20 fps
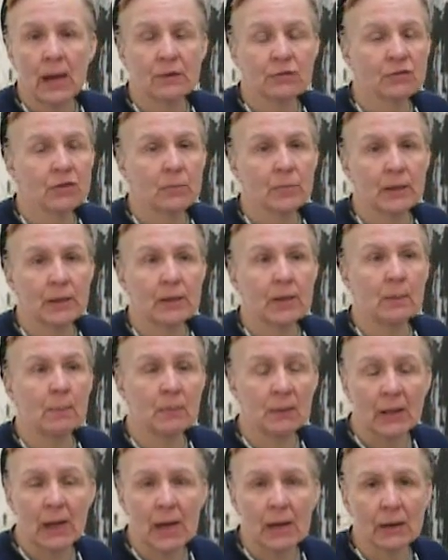has to be
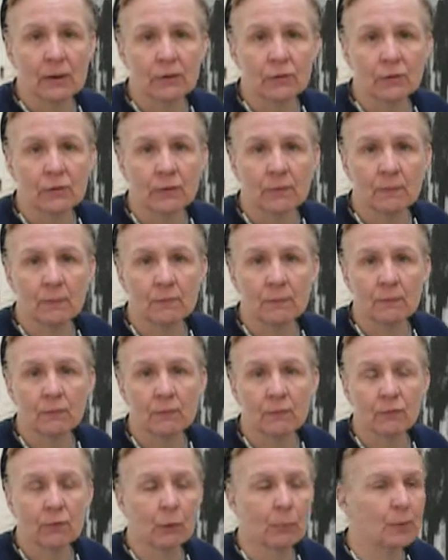complex
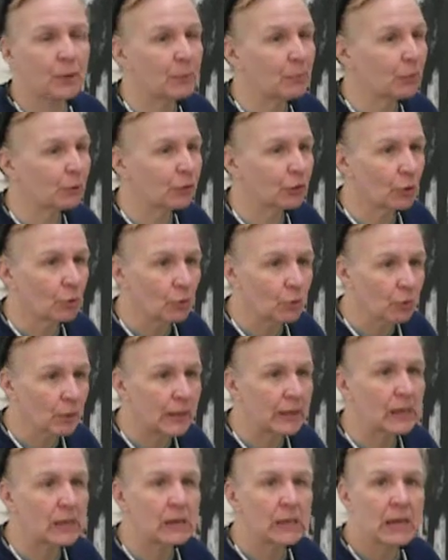for people to
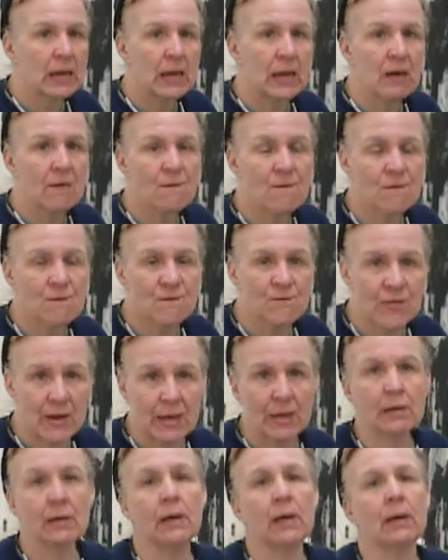really
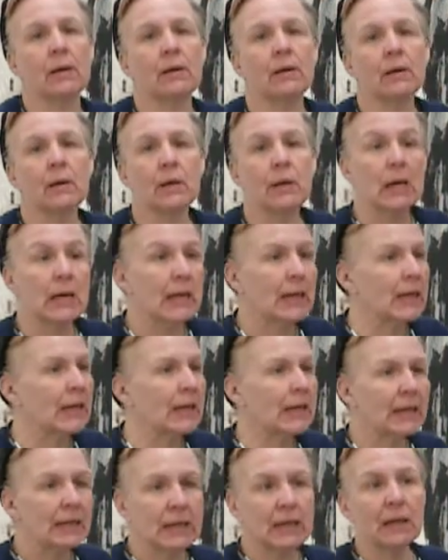feel it.
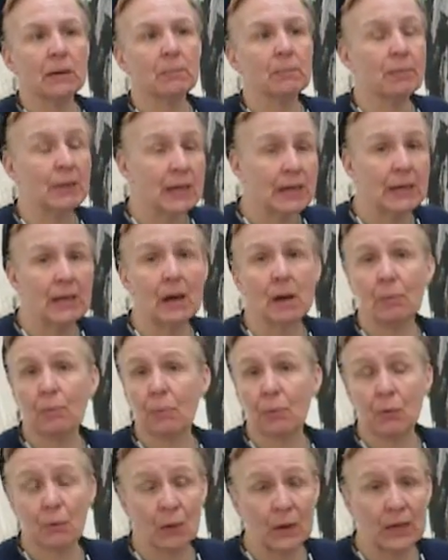It can be
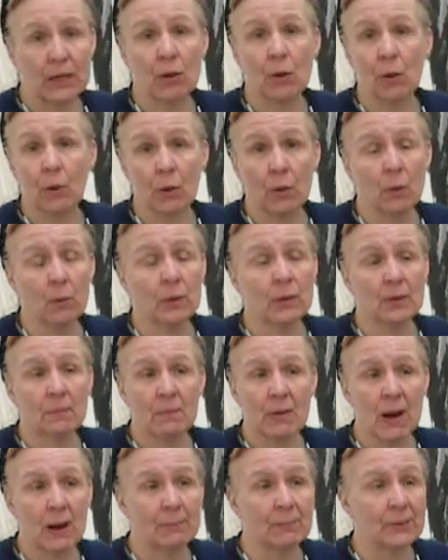a pretty girl with
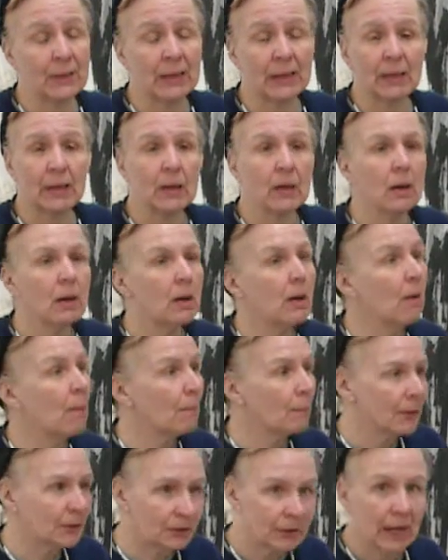a puppy,
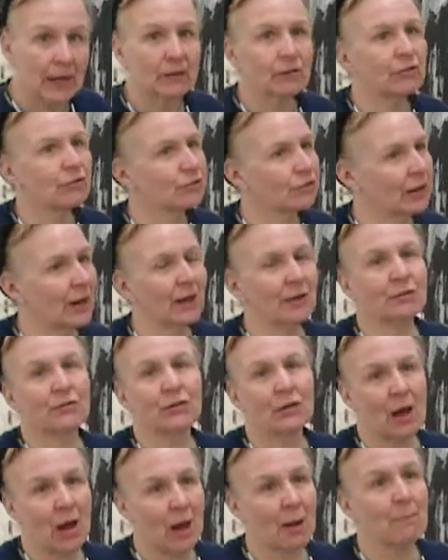but that's
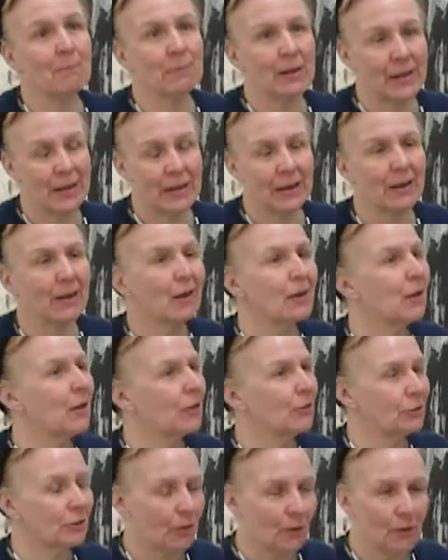just not me.
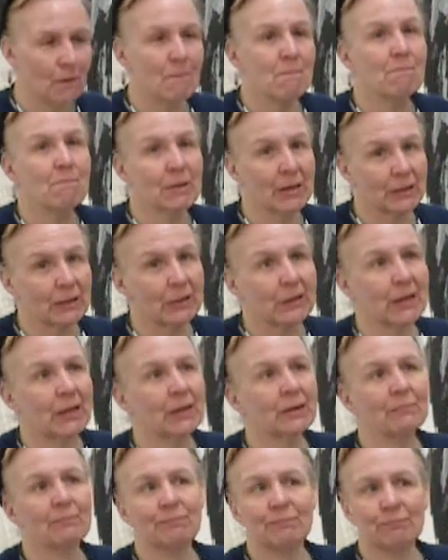There are a
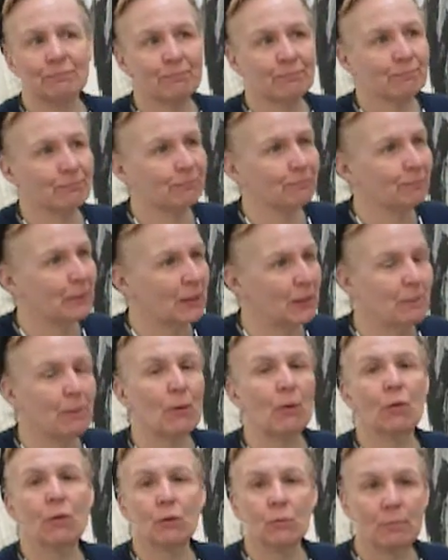million
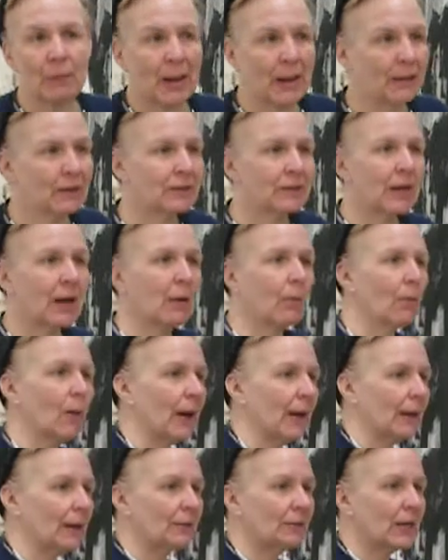people who paint that
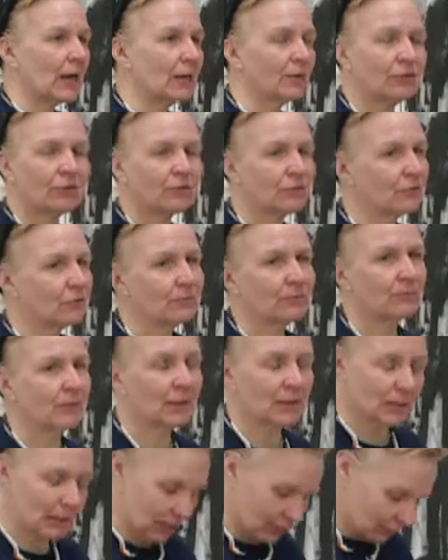way.
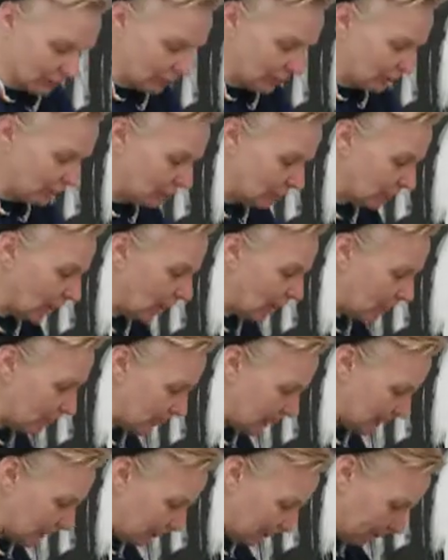That's just
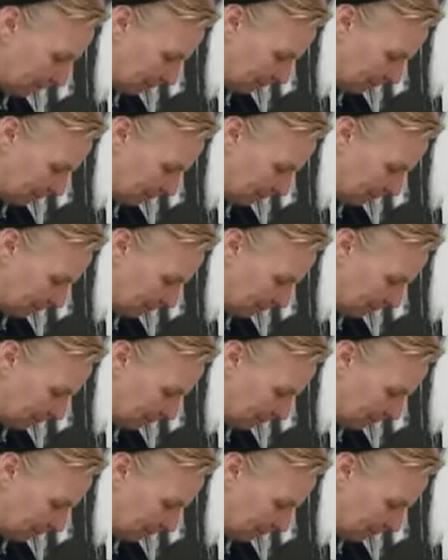not me.